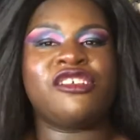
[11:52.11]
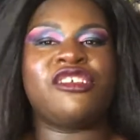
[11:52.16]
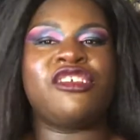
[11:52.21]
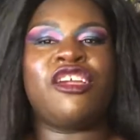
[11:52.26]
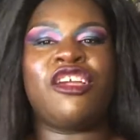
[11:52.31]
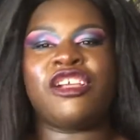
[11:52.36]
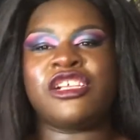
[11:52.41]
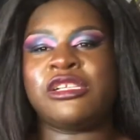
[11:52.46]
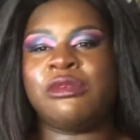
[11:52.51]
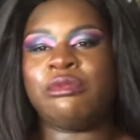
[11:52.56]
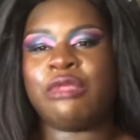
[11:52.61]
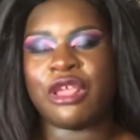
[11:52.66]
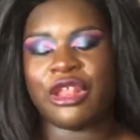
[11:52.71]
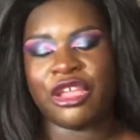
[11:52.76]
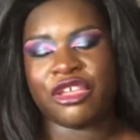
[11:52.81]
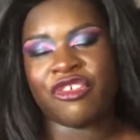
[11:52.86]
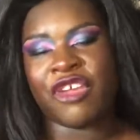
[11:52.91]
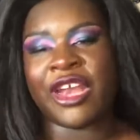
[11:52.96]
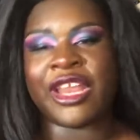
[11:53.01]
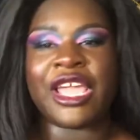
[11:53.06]
Girl, she was out there
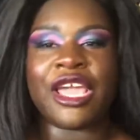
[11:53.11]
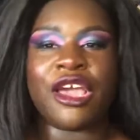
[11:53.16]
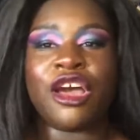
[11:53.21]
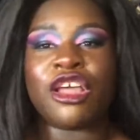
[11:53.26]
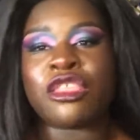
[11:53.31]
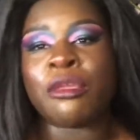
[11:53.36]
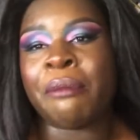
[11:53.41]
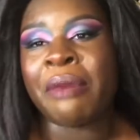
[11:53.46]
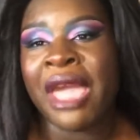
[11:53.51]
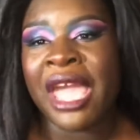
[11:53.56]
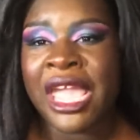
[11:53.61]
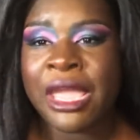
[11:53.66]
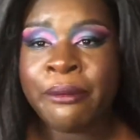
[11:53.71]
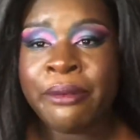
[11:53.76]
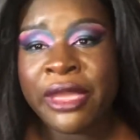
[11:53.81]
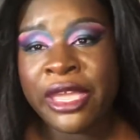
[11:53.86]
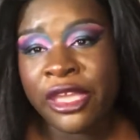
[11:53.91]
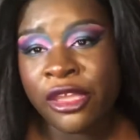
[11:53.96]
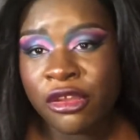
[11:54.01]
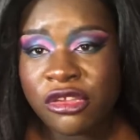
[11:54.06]
trying to get her some pain
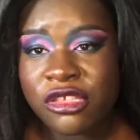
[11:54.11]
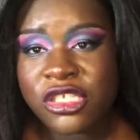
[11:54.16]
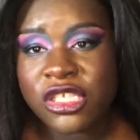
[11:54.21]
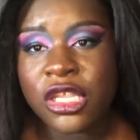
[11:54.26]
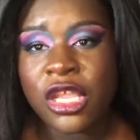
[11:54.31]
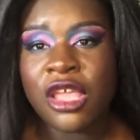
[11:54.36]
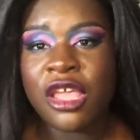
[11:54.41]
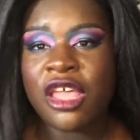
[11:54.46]
pills